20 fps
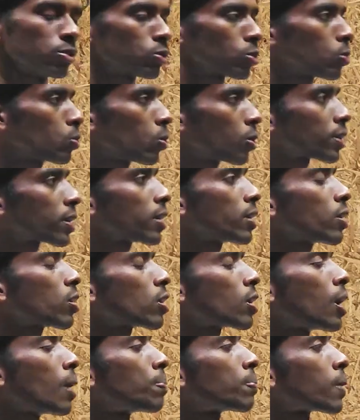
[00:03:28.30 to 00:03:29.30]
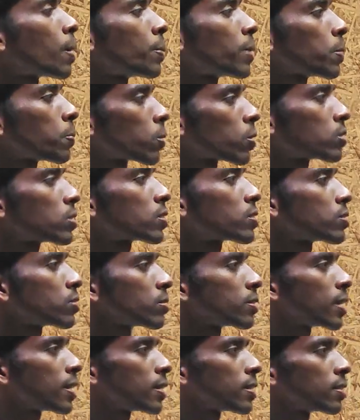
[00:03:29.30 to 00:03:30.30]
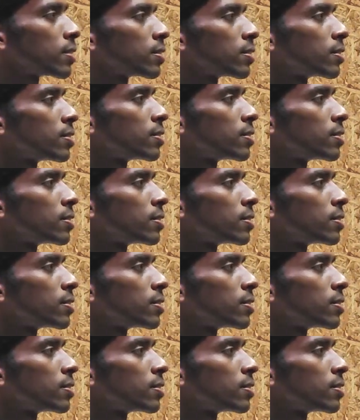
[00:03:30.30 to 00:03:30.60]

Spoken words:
So what are your upcoming projects on that?